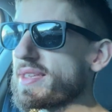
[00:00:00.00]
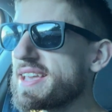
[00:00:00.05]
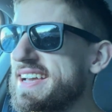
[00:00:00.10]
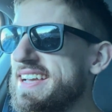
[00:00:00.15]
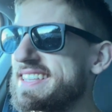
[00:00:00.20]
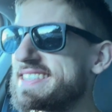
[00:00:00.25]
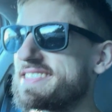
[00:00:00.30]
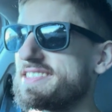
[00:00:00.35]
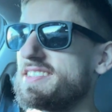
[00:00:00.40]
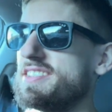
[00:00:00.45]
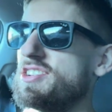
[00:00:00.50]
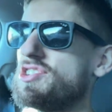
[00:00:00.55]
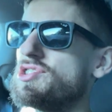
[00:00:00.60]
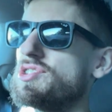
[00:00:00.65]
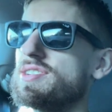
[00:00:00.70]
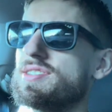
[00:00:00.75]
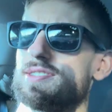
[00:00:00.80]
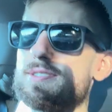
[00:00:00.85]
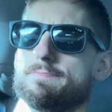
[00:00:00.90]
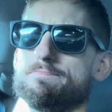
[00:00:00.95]
It's
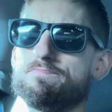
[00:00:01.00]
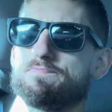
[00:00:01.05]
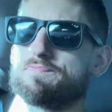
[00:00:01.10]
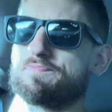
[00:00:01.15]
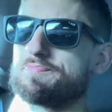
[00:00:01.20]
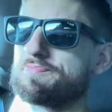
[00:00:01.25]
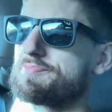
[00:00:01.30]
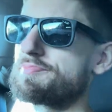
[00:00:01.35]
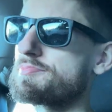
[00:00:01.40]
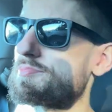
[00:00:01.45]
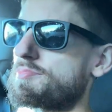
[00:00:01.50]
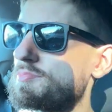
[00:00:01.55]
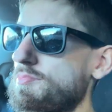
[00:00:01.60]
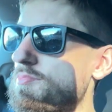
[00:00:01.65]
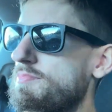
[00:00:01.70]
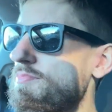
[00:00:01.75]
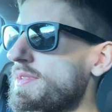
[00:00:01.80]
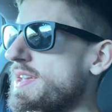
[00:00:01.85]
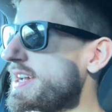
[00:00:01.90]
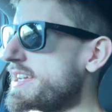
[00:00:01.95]
delicious.
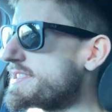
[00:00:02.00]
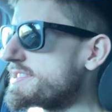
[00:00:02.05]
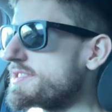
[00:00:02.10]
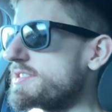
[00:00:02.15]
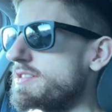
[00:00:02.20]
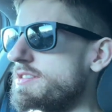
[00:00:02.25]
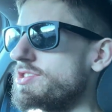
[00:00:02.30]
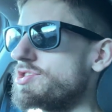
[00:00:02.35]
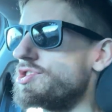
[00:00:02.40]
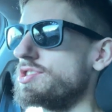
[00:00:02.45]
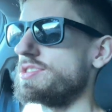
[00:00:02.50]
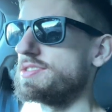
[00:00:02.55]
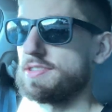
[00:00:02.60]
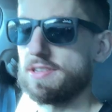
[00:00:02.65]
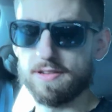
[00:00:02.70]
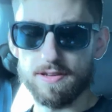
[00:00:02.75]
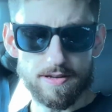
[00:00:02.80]
It's delicious.